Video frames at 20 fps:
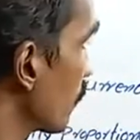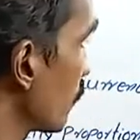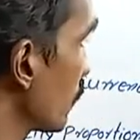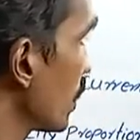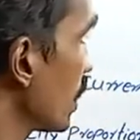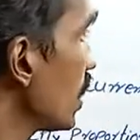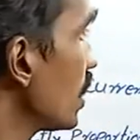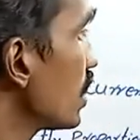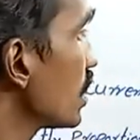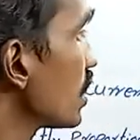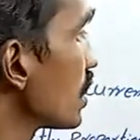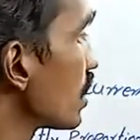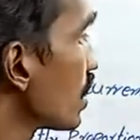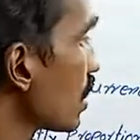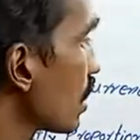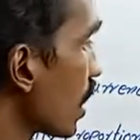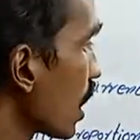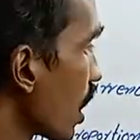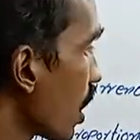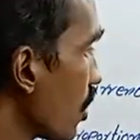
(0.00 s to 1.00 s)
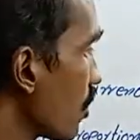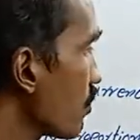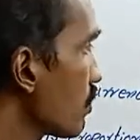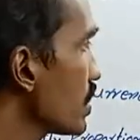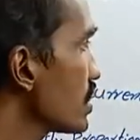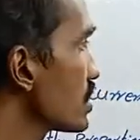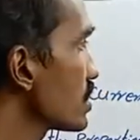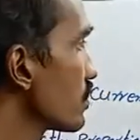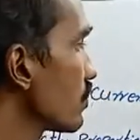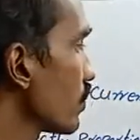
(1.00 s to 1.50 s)
where how
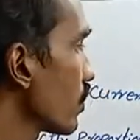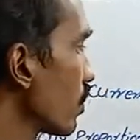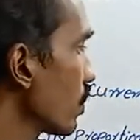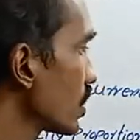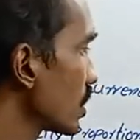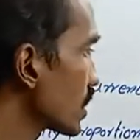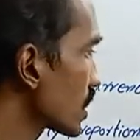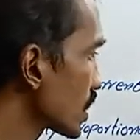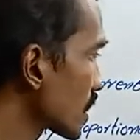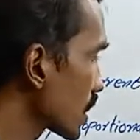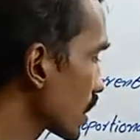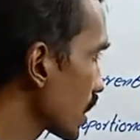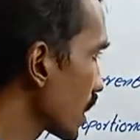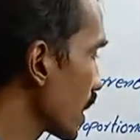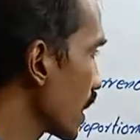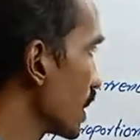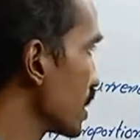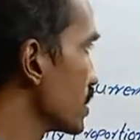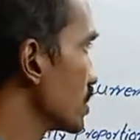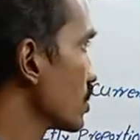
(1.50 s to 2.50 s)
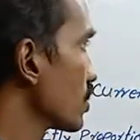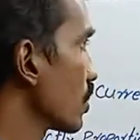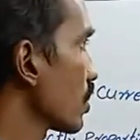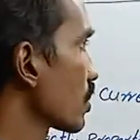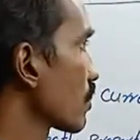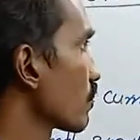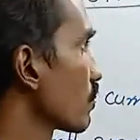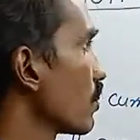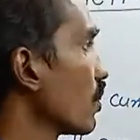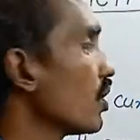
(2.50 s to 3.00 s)
much voltage
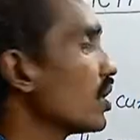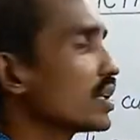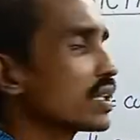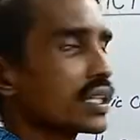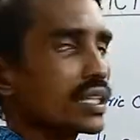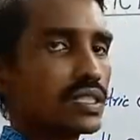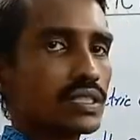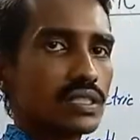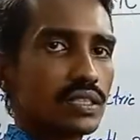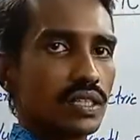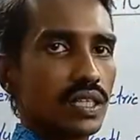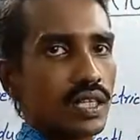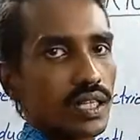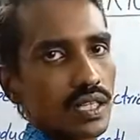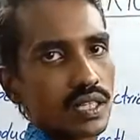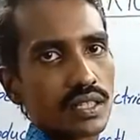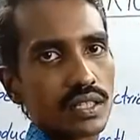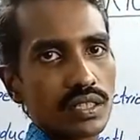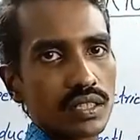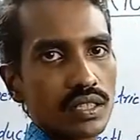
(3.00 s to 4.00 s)
or volt is there,